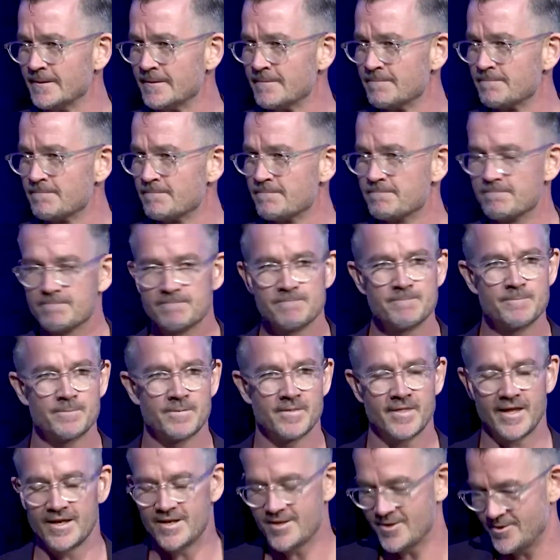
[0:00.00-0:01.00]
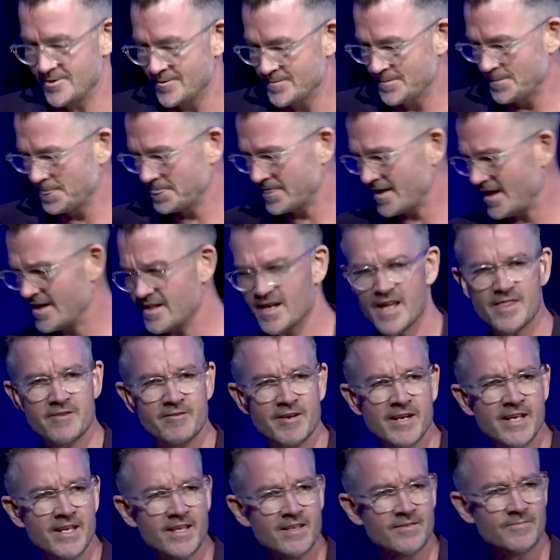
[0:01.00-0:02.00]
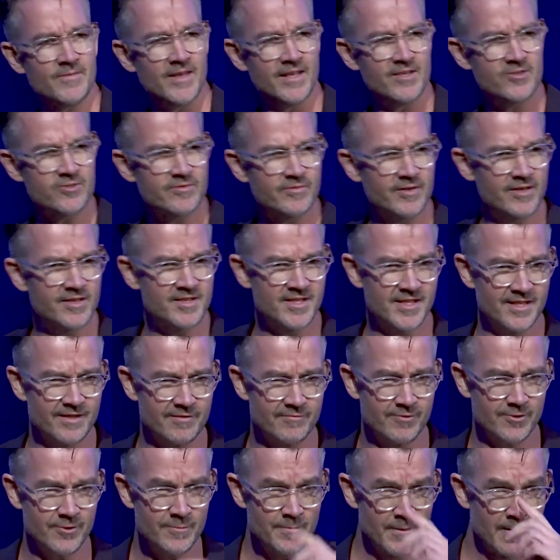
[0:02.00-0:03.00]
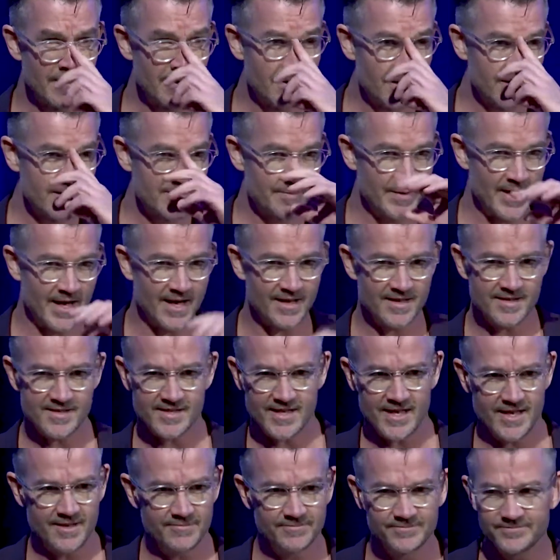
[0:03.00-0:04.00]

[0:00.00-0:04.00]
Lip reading: Yeah. Thank you. Are there any introverts in the room? It's a bit hard to see.